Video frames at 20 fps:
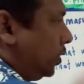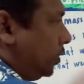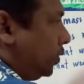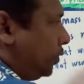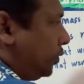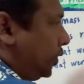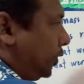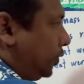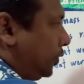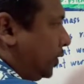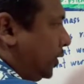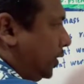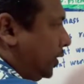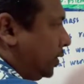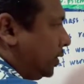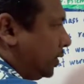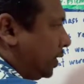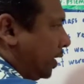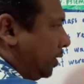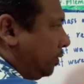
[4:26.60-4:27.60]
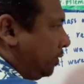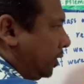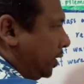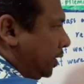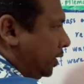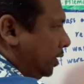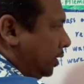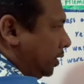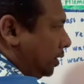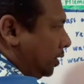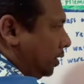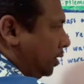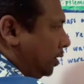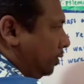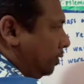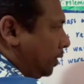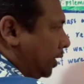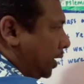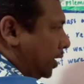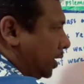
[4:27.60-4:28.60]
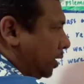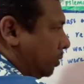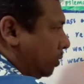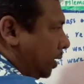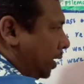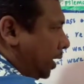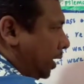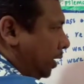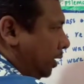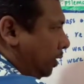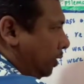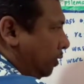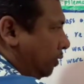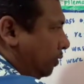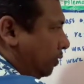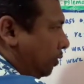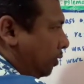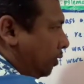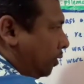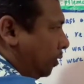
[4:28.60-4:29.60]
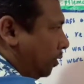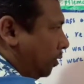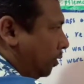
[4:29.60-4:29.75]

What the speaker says: 57 divided by 4.